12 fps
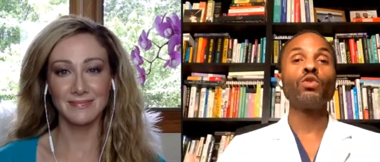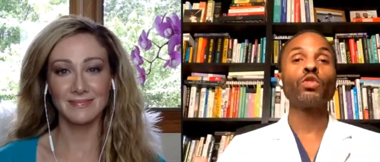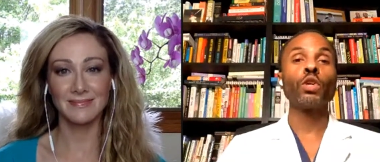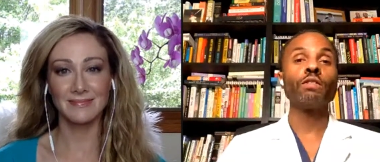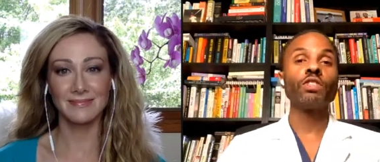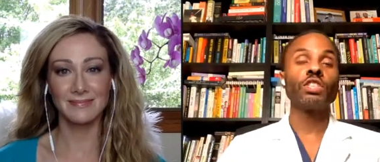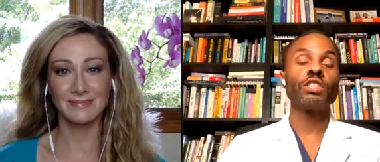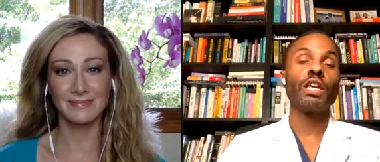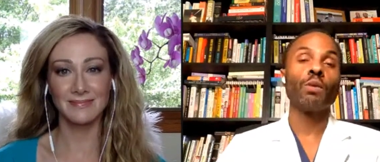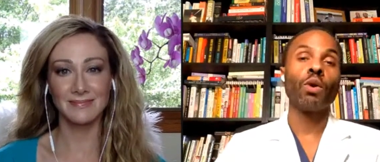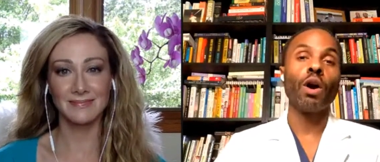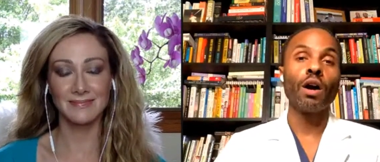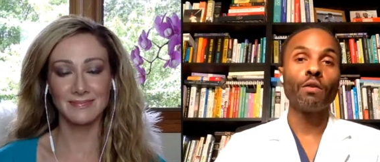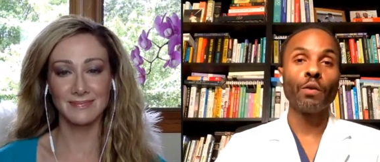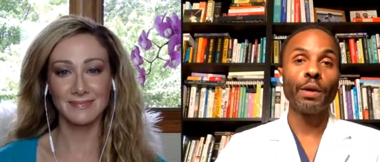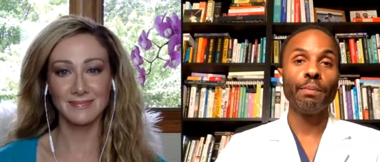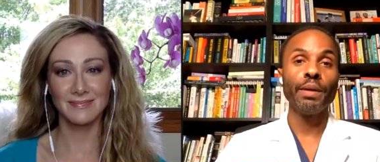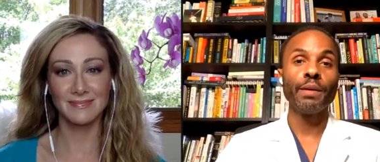Speaker 1: new services that we're
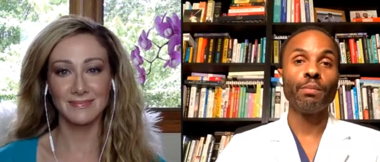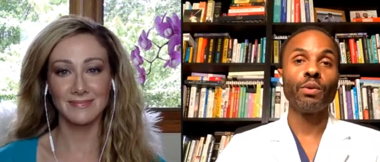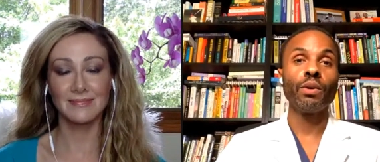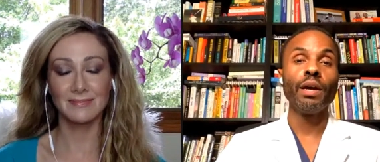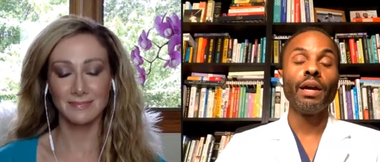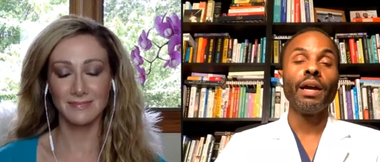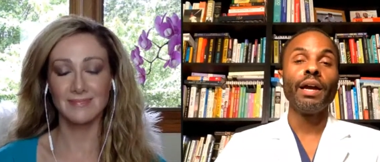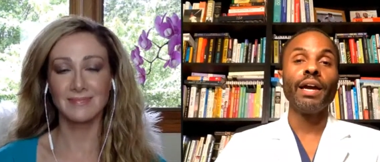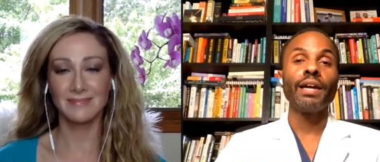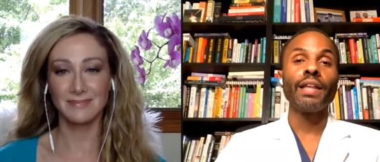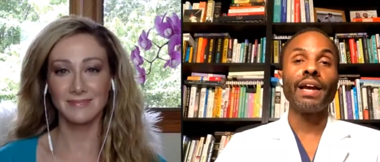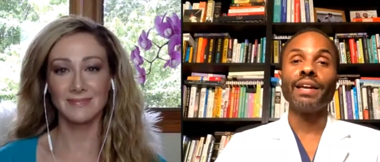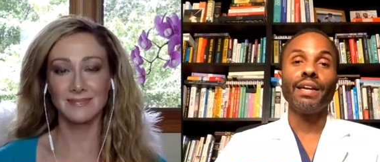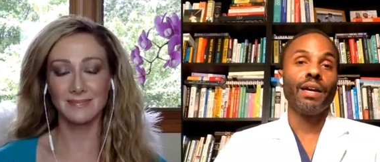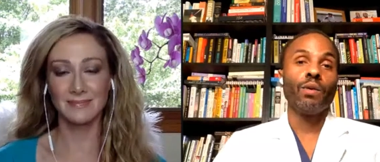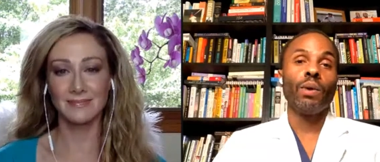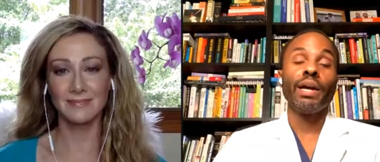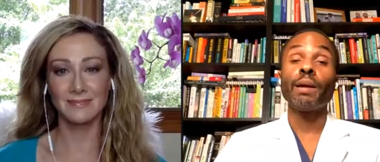offering people. And I
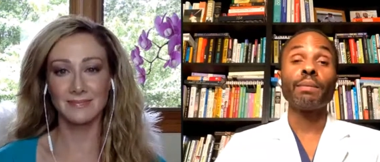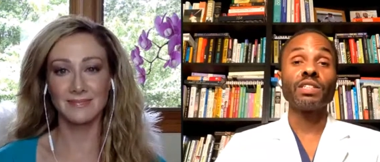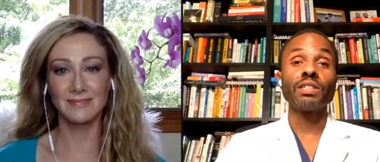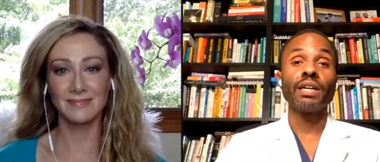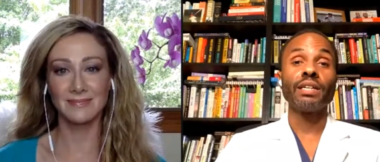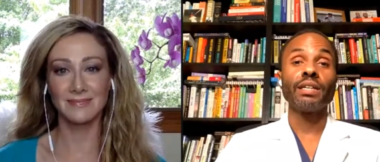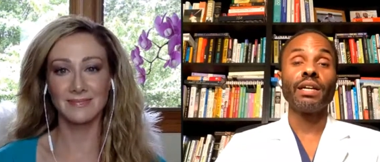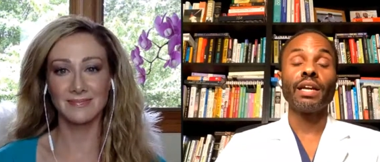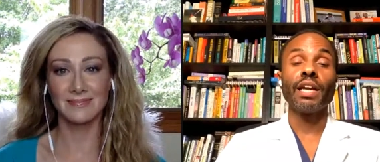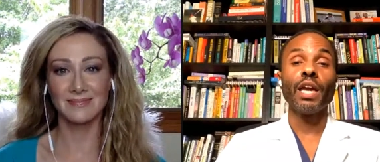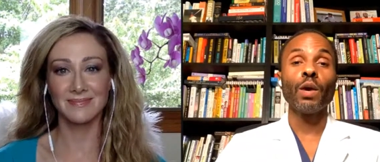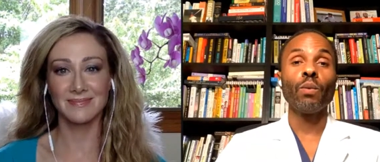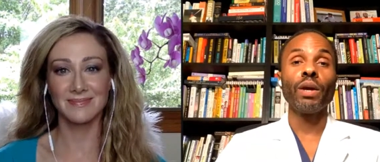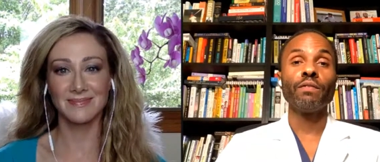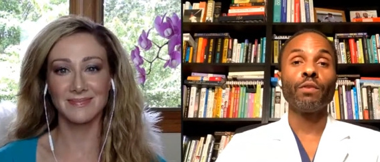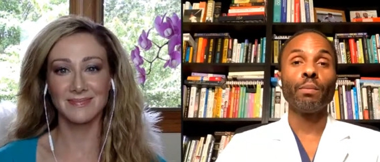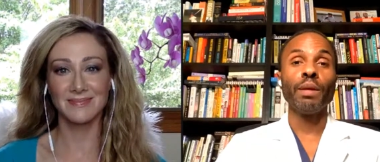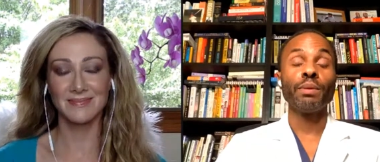can't wait. I'm excited and I can't
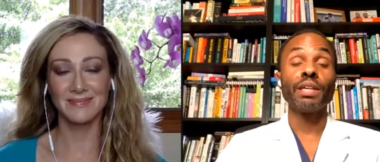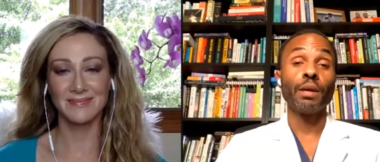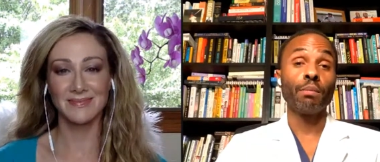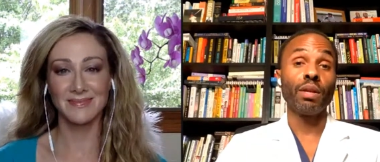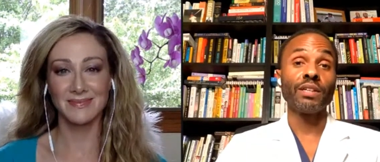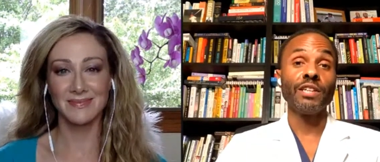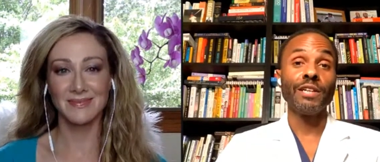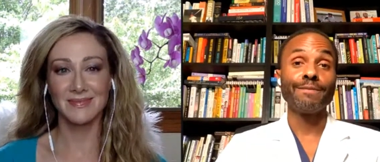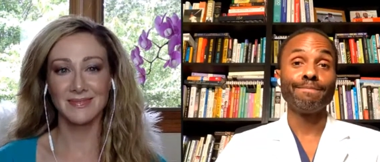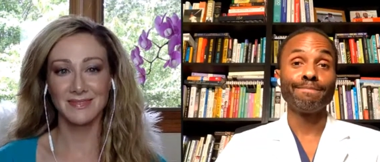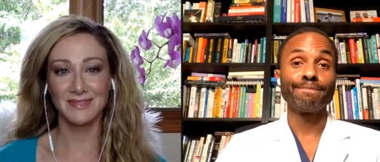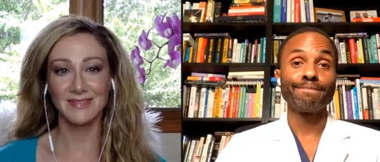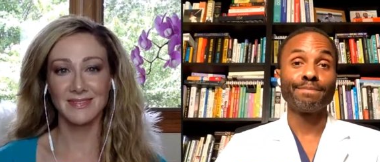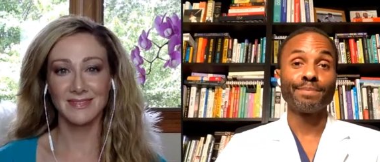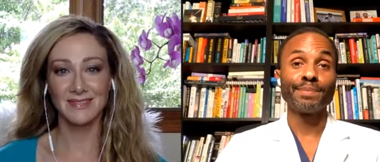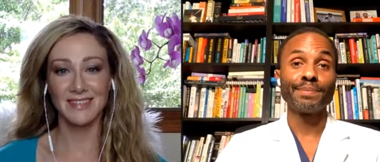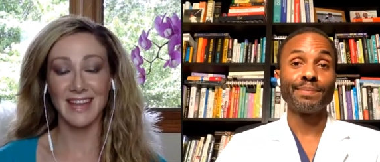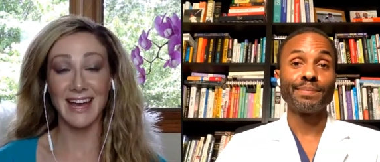wait for people to get plugged in.
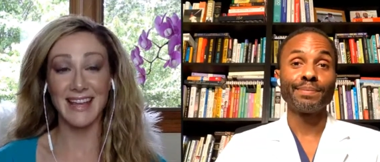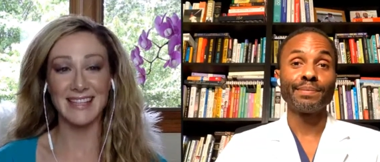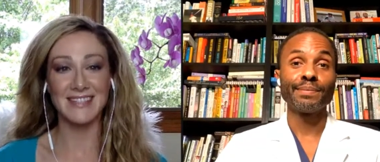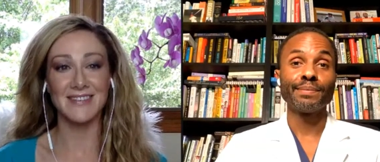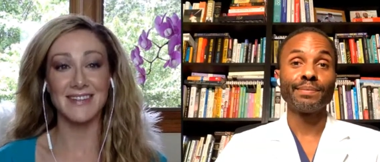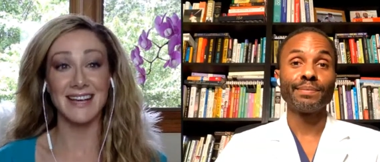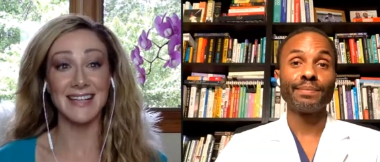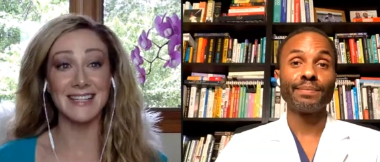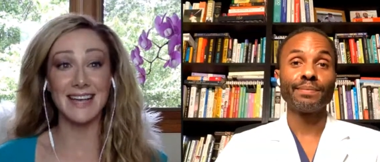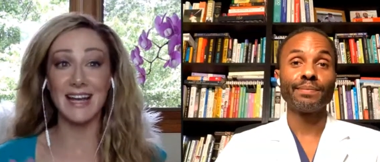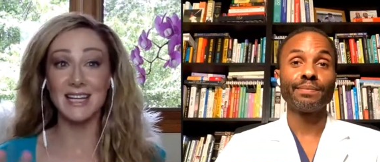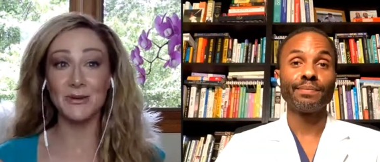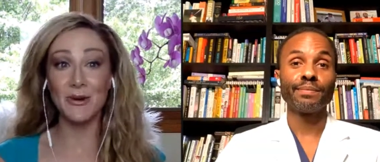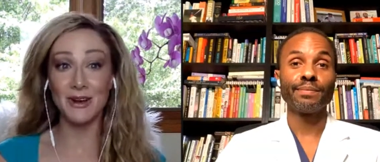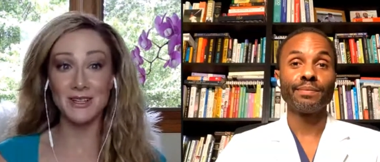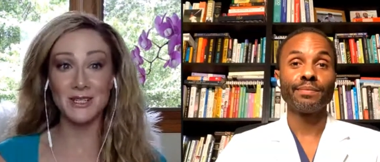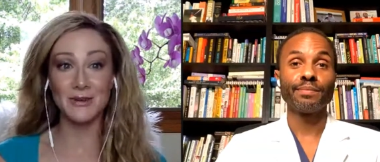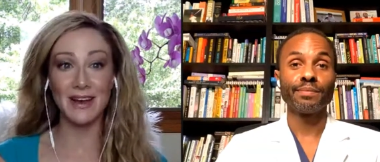
Speaker 2: Yeah, that's fantastic. And you
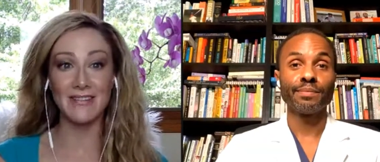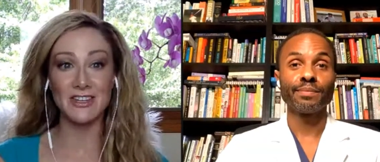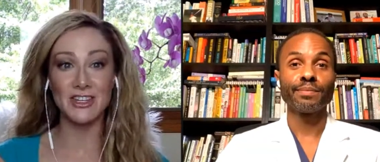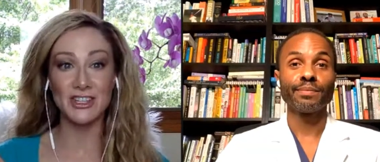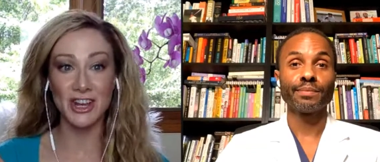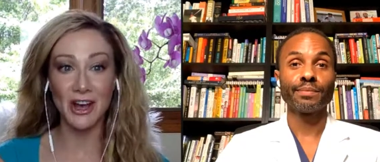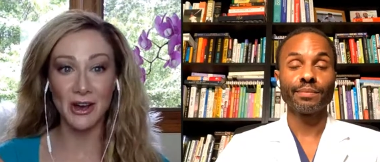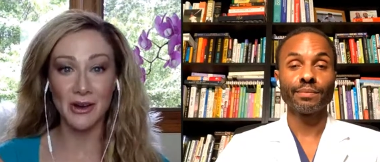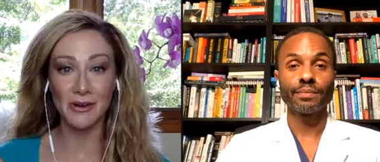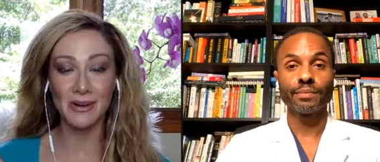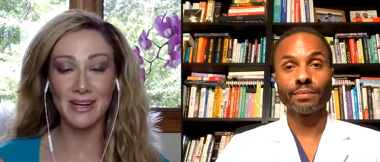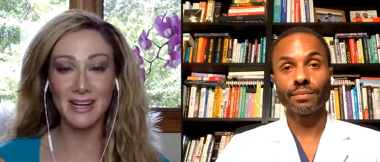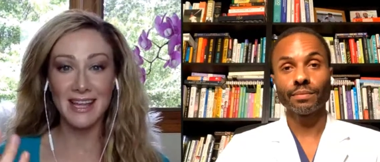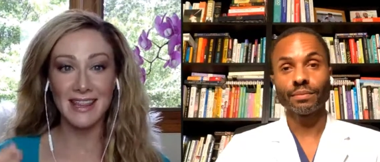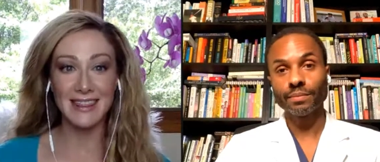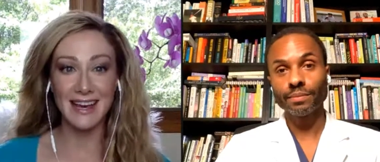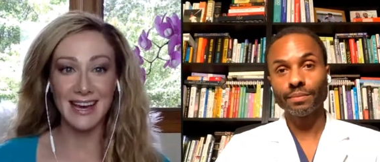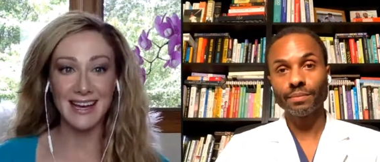also have a show
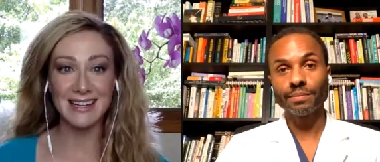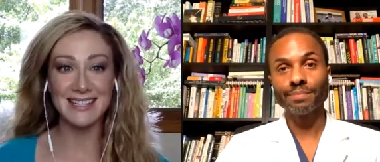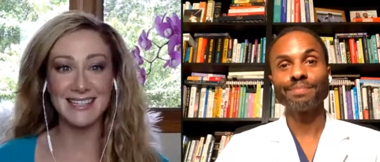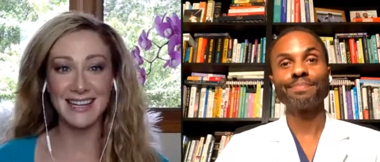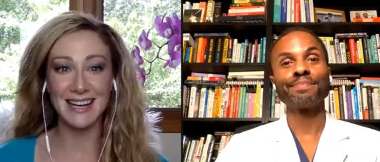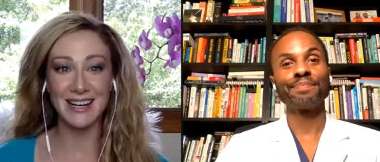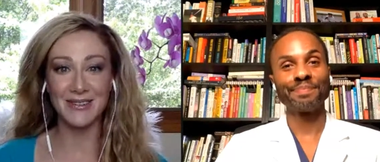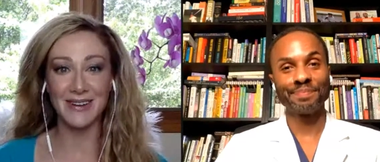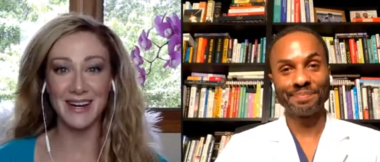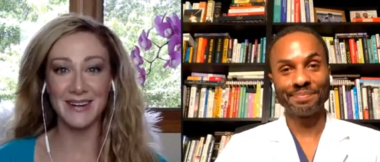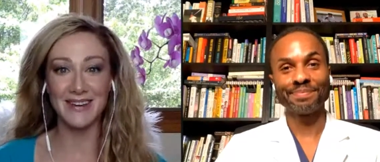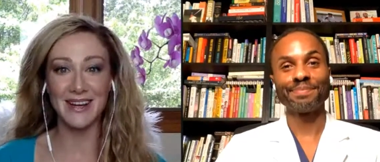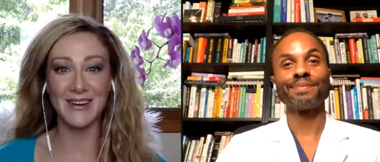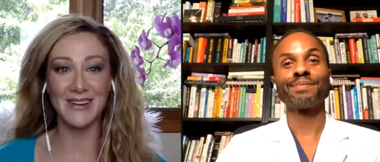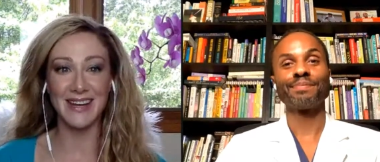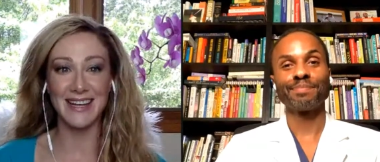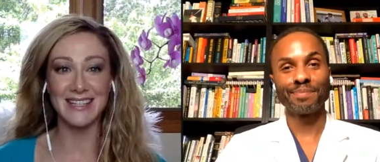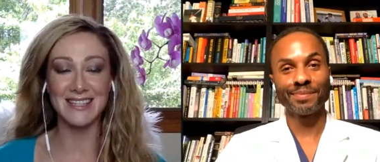that uh, we're going to be
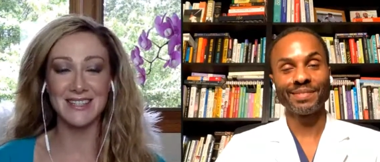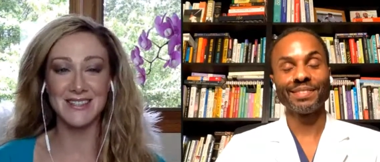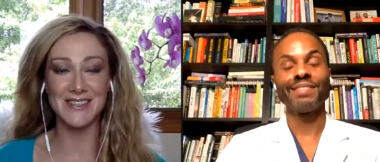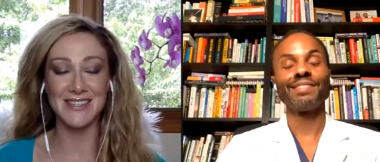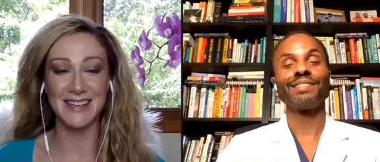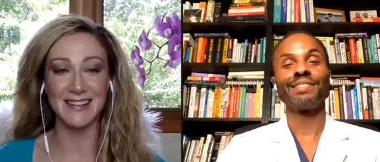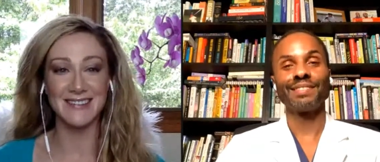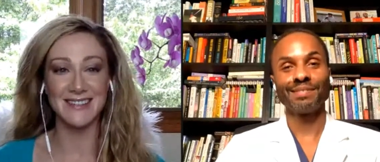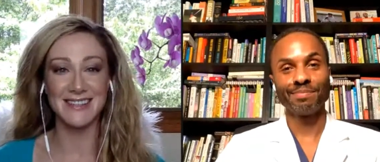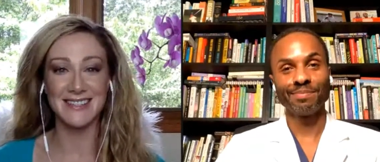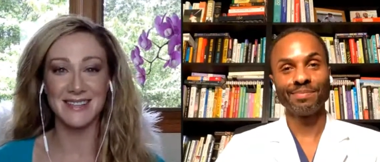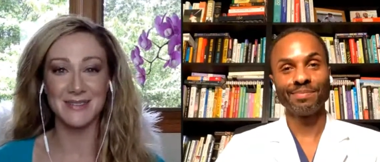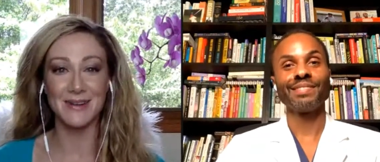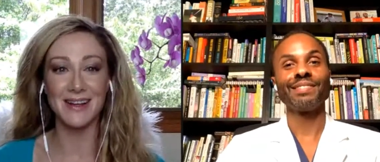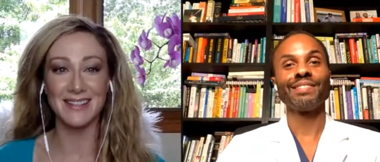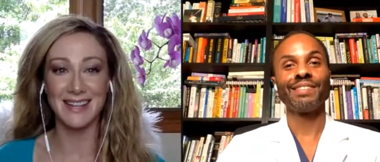going into just after this as well.